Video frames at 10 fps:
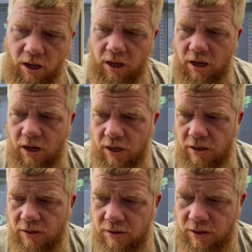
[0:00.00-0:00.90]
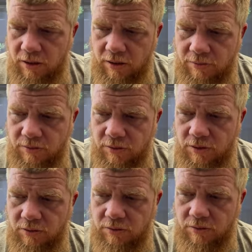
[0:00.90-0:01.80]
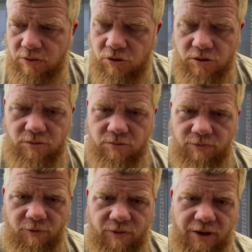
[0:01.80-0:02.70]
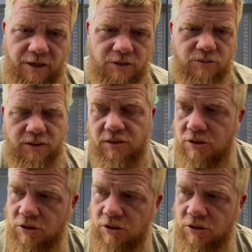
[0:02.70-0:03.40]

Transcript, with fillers: uh, uh, you know, just for various reasons.